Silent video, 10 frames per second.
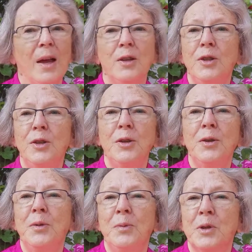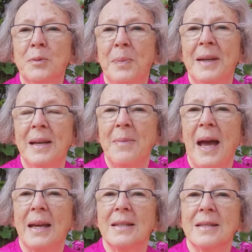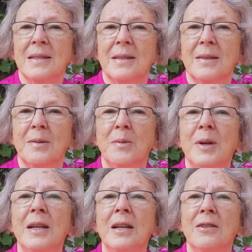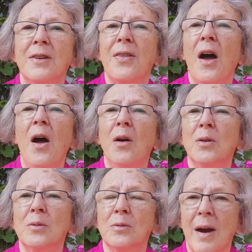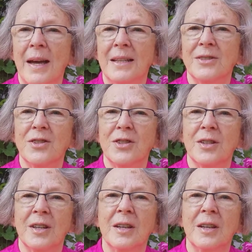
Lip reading: you would be amazed. We cover the whole range.